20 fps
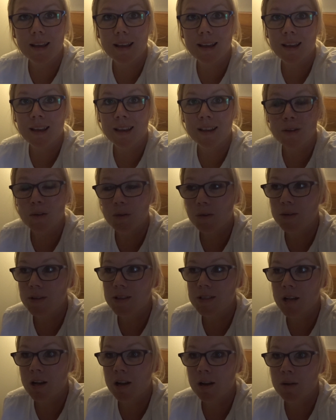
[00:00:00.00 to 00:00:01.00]
In all the
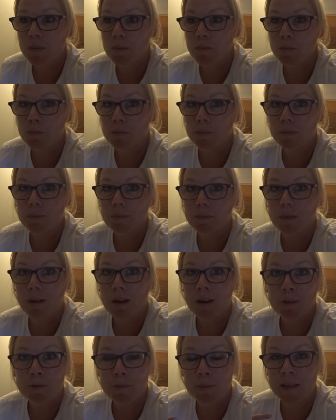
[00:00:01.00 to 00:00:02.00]
time
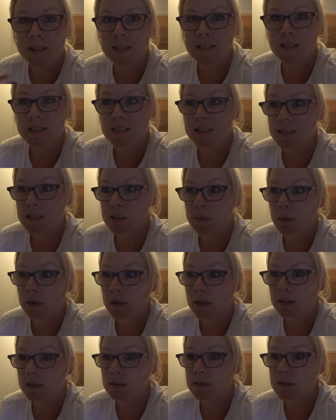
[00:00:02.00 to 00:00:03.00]
I've been to Disney
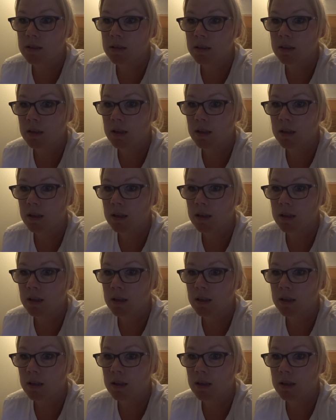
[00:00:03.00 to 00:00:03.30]
World,